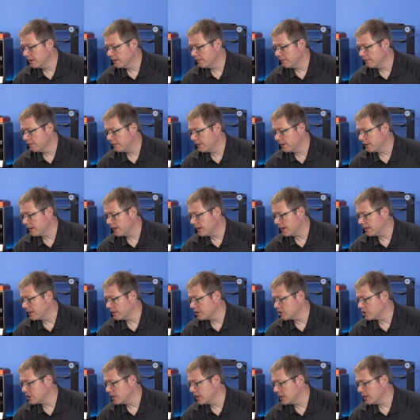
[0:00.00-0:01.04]
Figured out how to
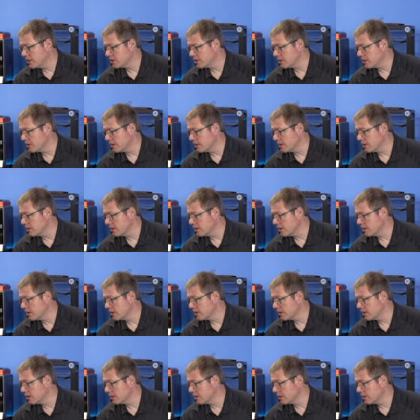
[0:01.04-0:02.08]
change the
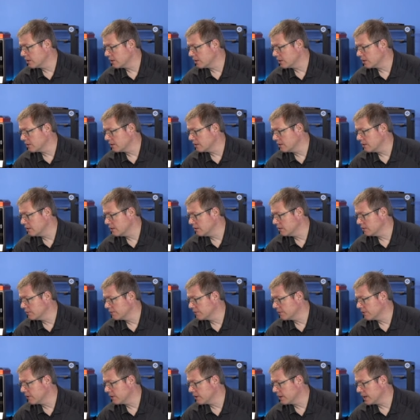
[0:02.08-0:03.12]
deal
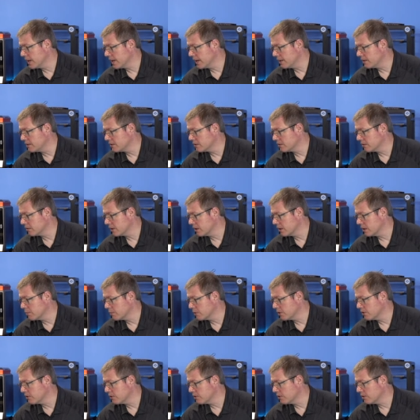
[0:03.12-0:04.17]
for that. So
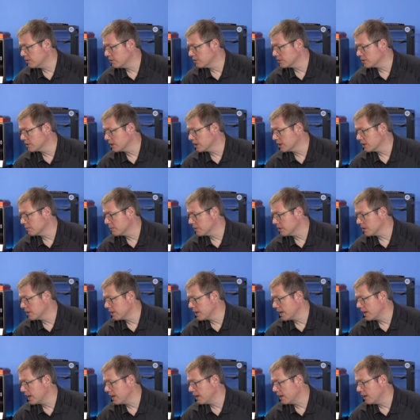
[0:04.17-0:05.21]
camera two is going to be
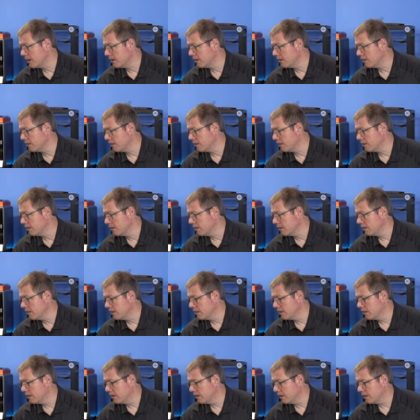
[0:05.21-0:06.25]
that,
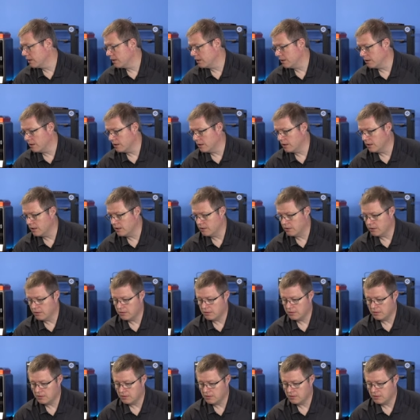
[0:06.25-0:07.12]
and then